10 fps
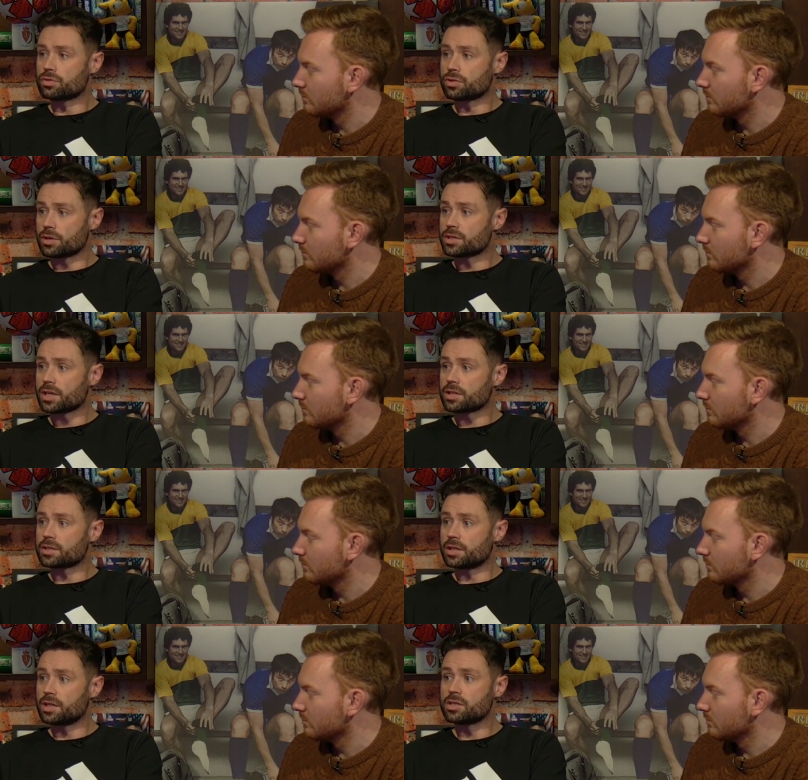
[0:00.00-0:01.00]
Speaker 1: Johnny
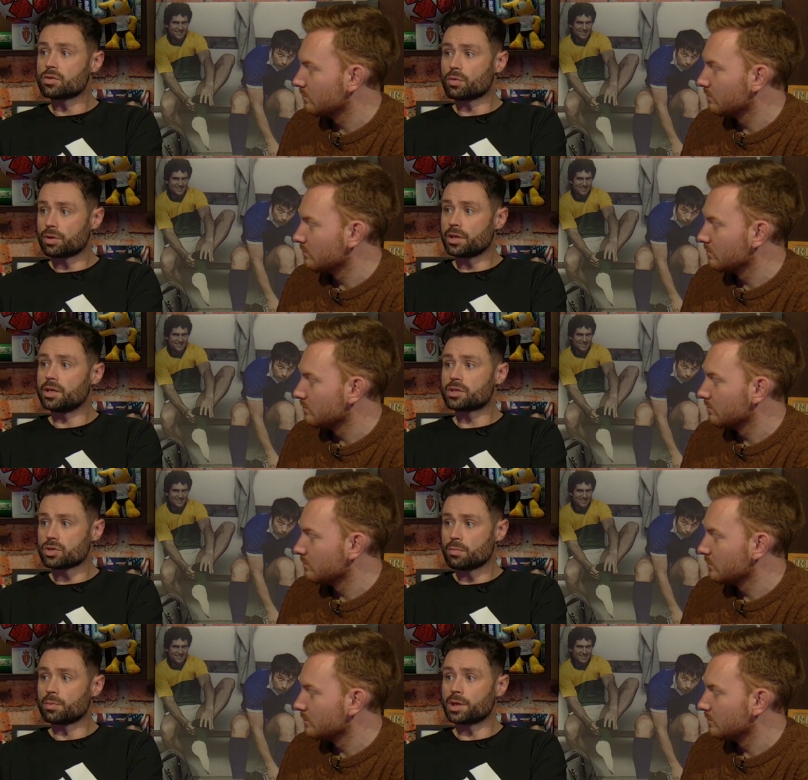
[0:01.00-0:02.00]
Sexton, he's going to need
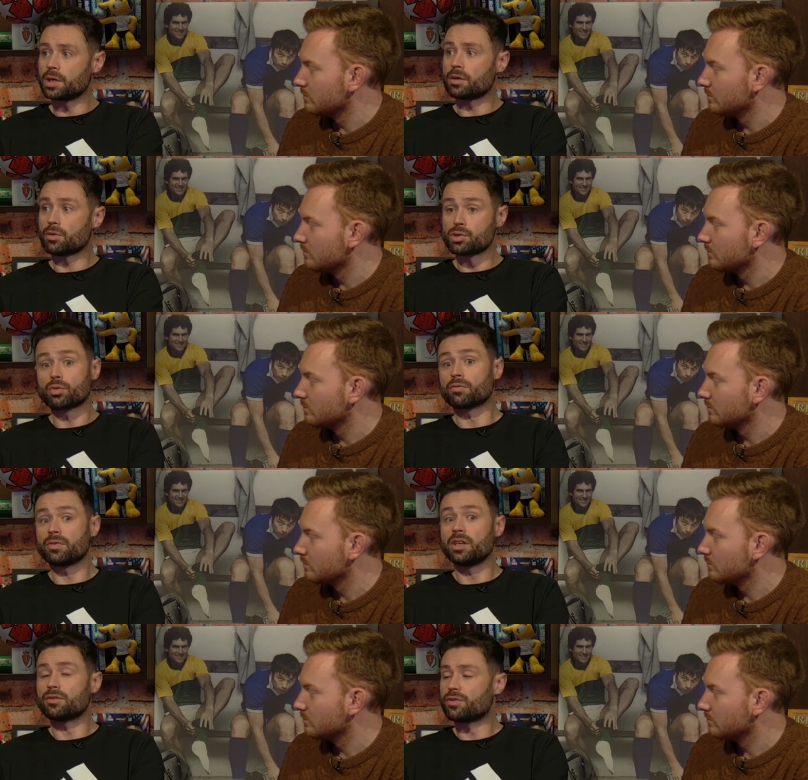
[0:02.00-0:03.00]
somebody or he's going to
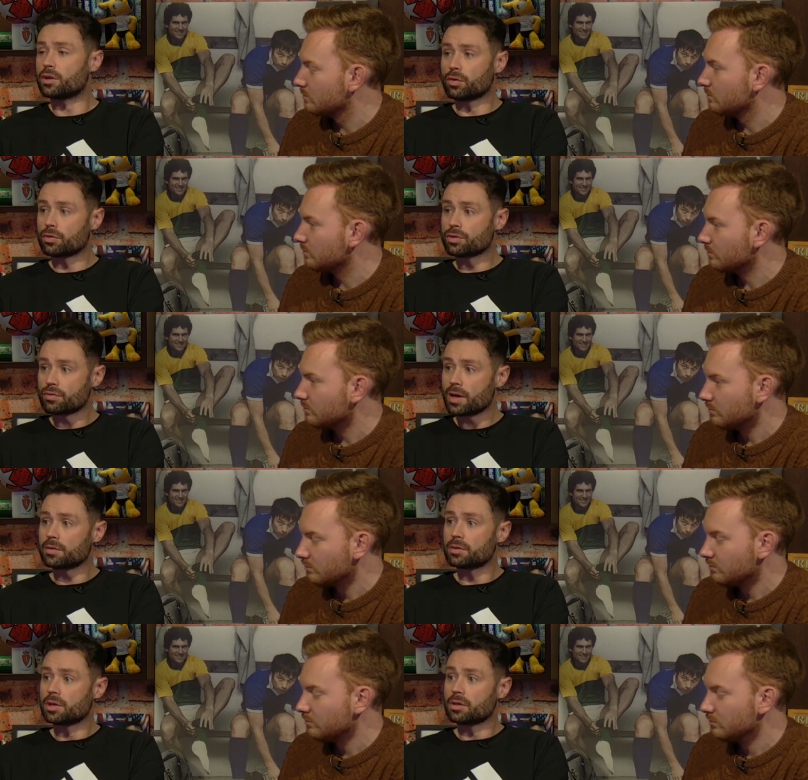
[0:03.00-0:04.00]
need to feel under threat.
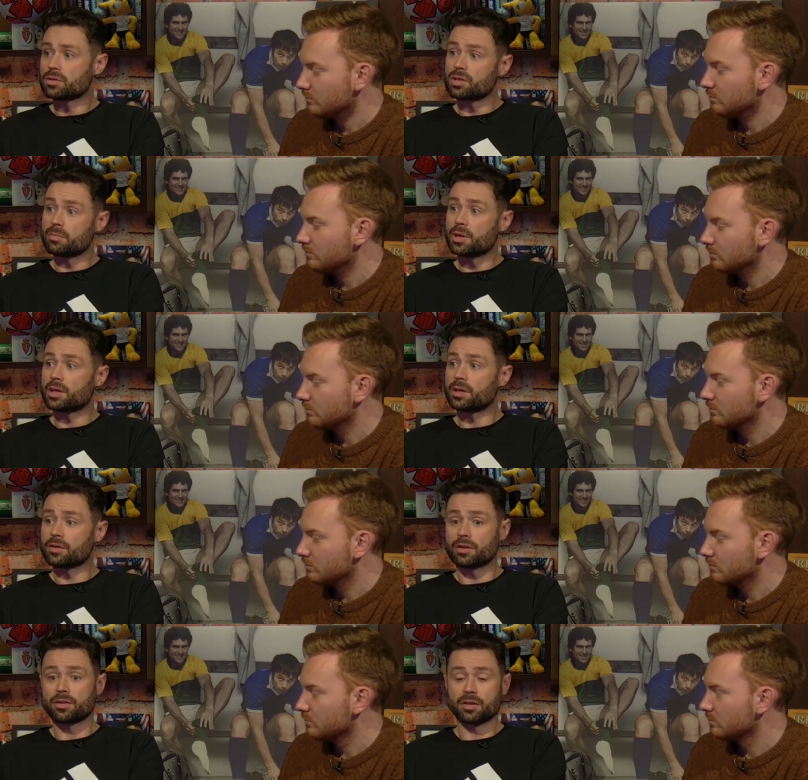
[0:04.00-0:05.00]
Because at the
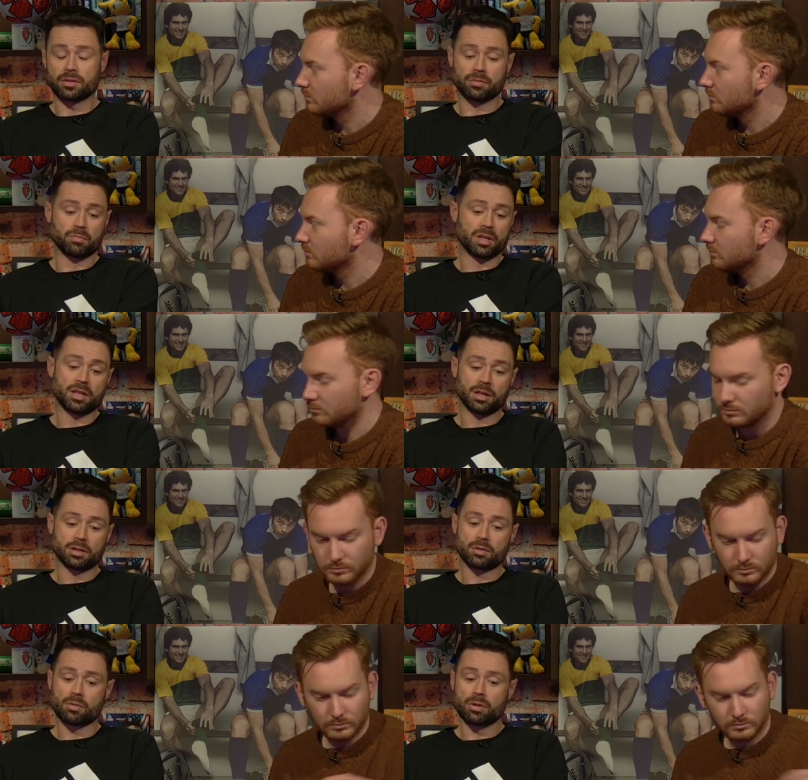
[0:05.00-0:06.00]
minute, and I think leading
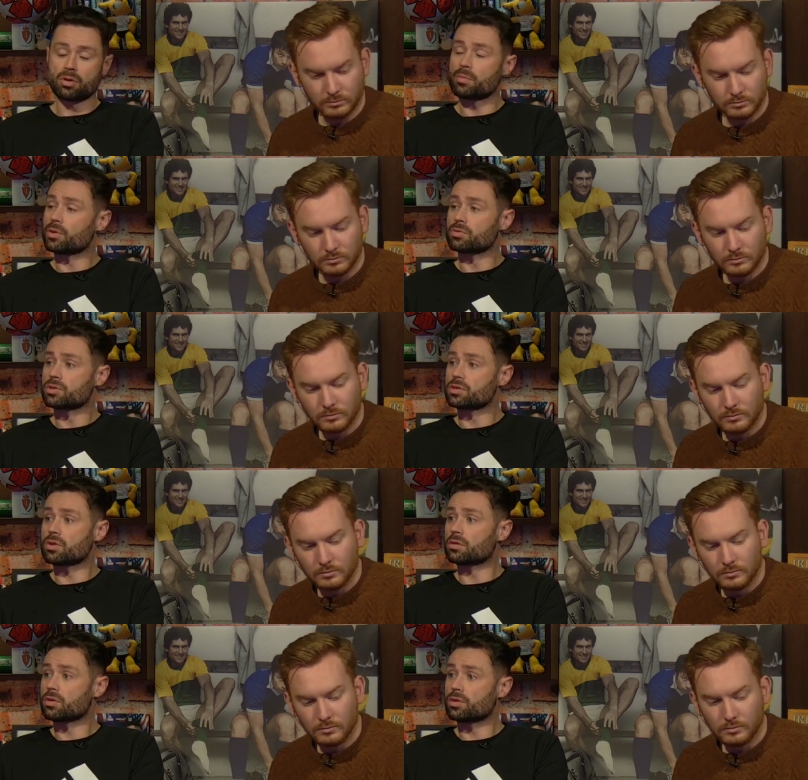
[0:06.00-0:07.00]
into the World Cup, those guys
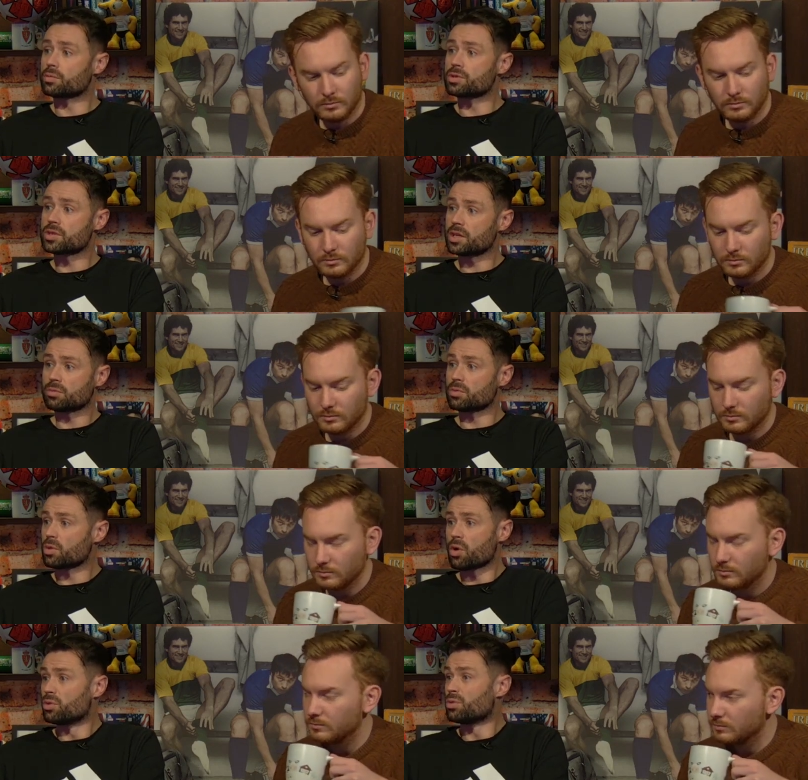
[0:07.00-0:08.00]
all thought they were set. They were,
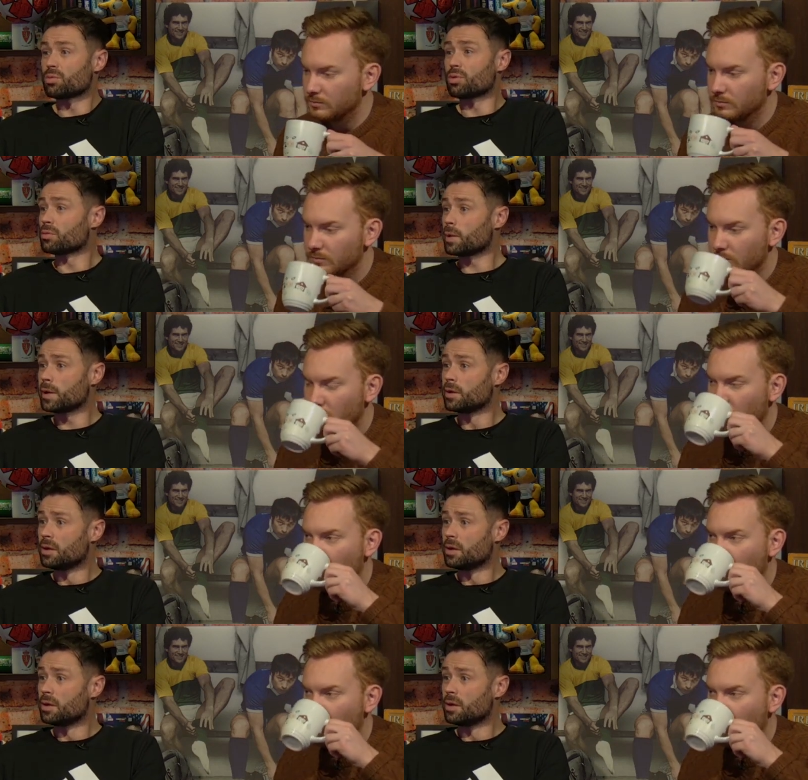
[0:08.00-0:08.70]
all knew they were going to play.